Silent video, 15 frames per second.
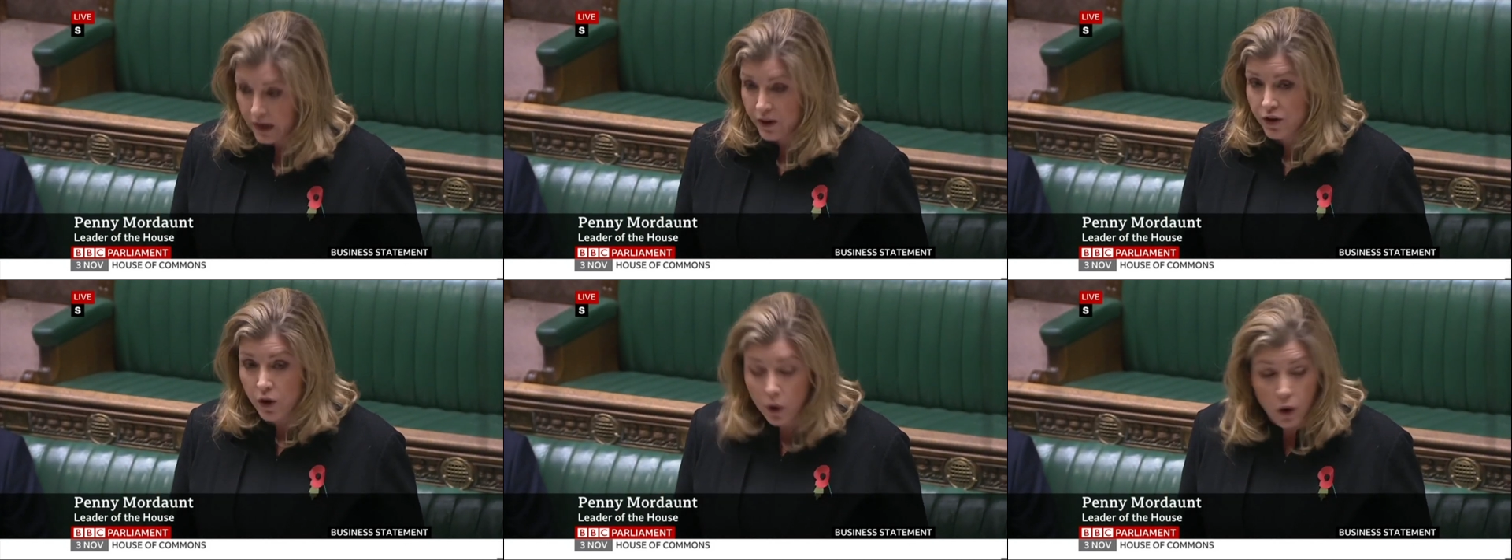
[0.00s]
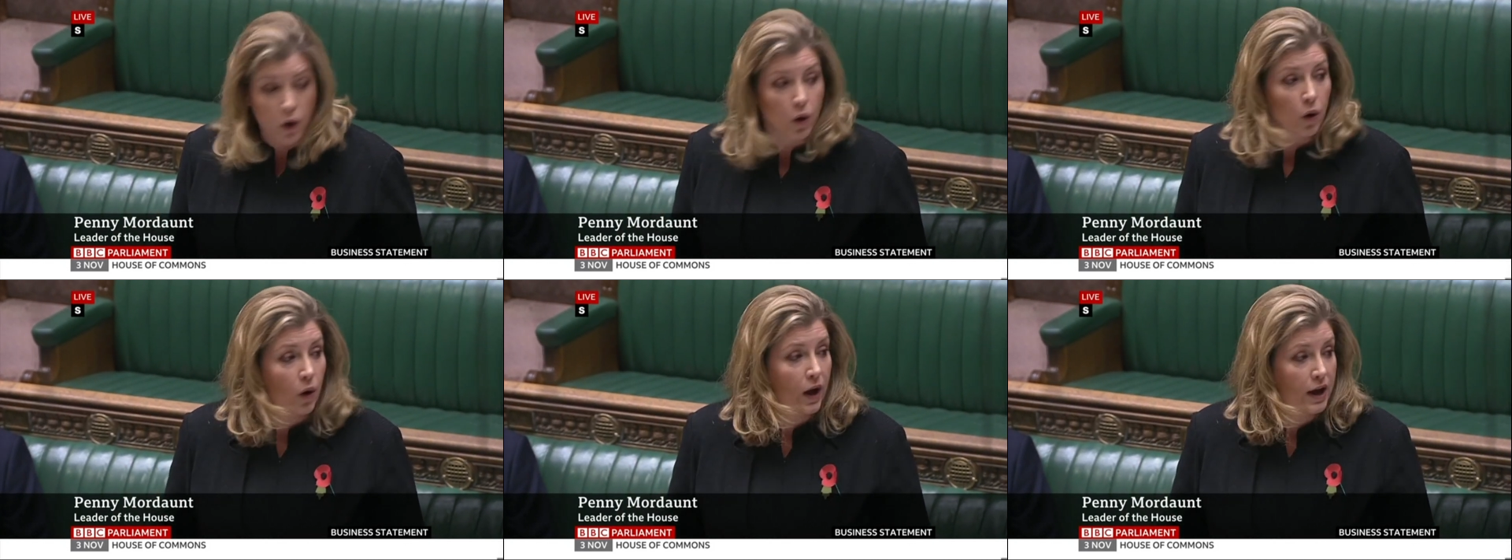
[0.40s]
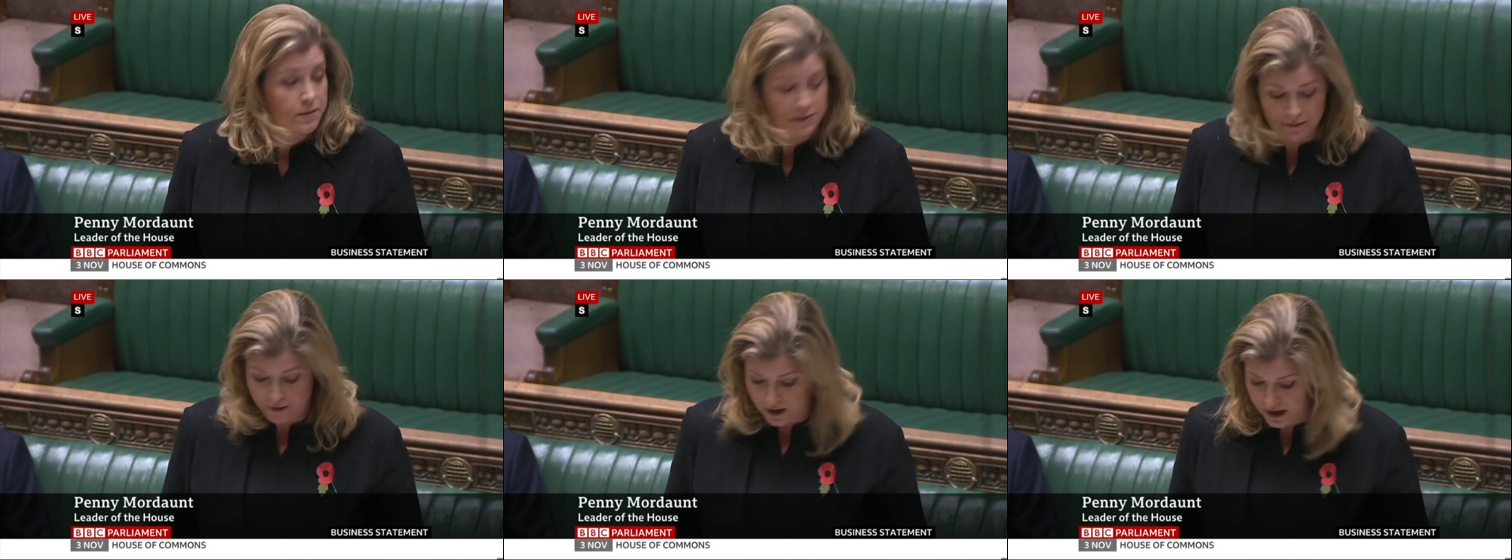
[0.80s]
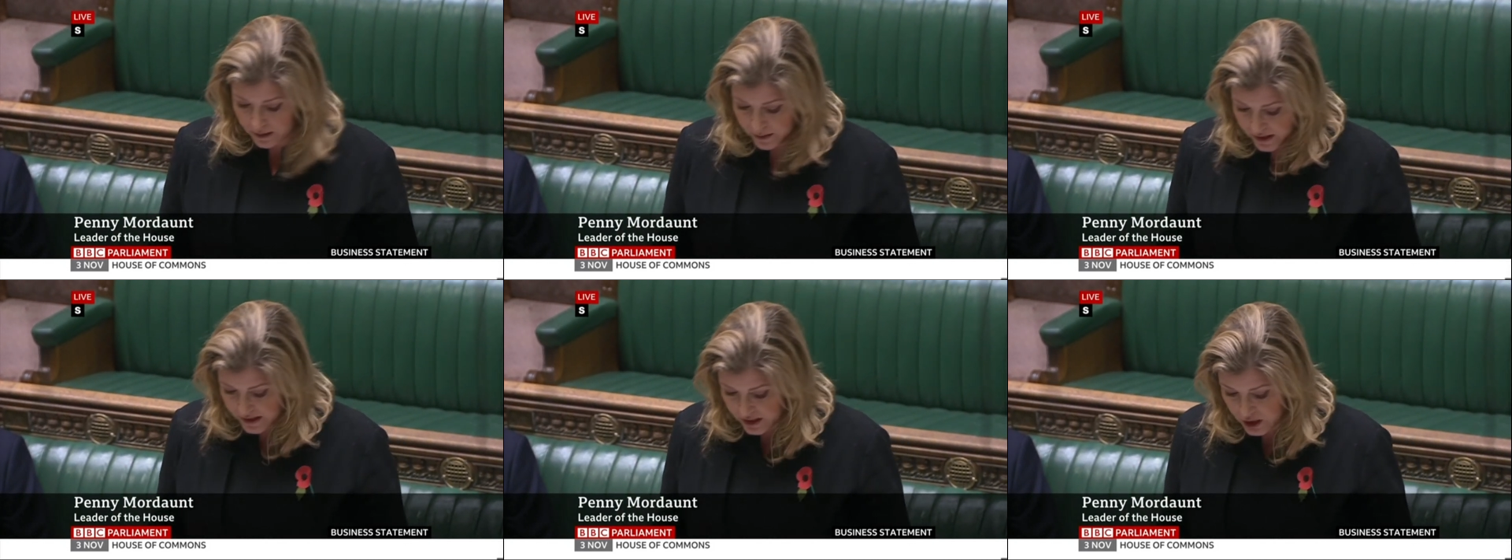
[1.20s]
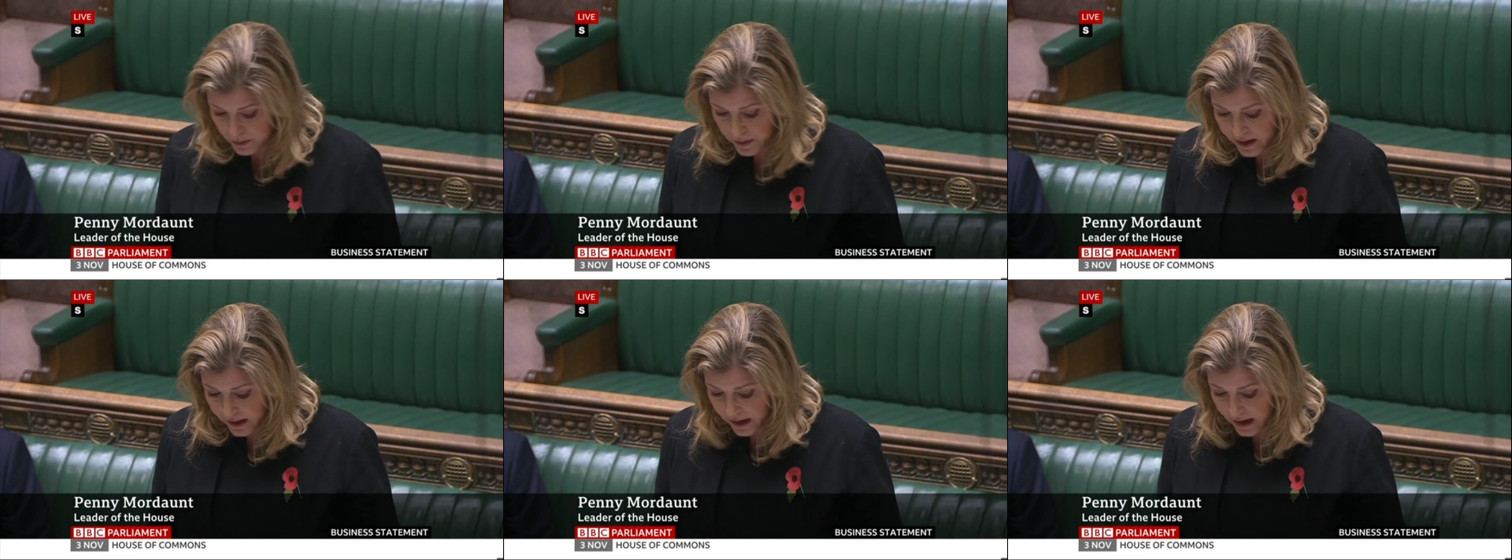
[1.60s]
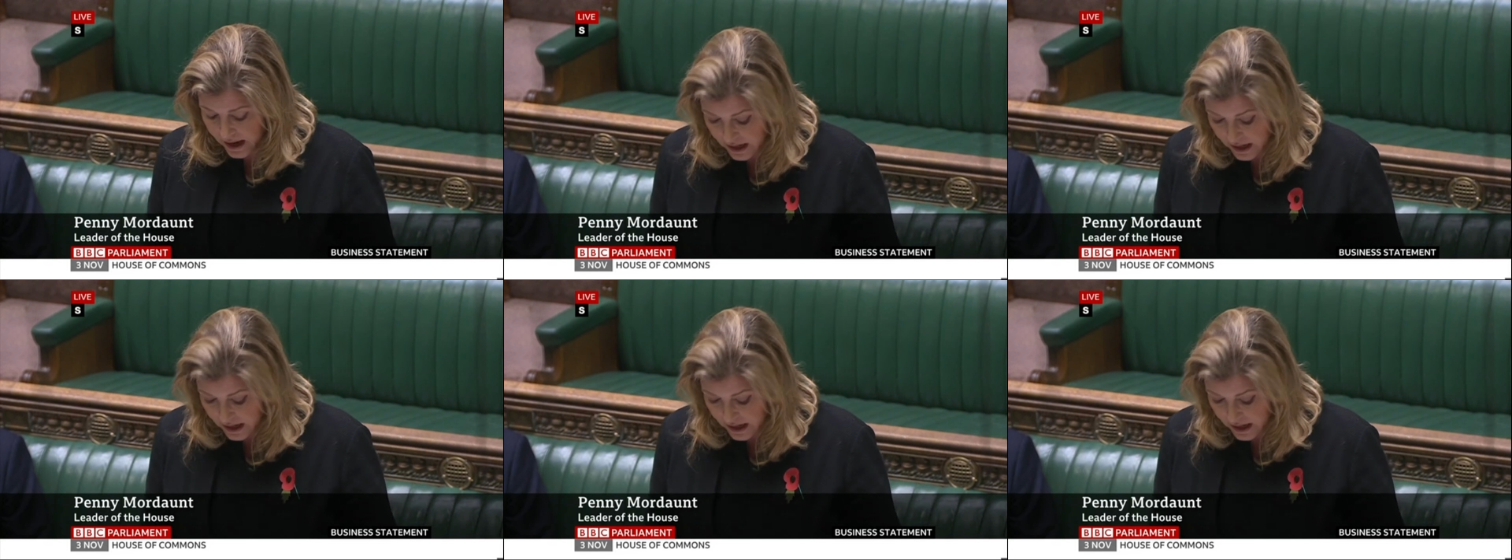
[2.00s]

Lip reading: Nor, I'm afraid, Mr. Speaker,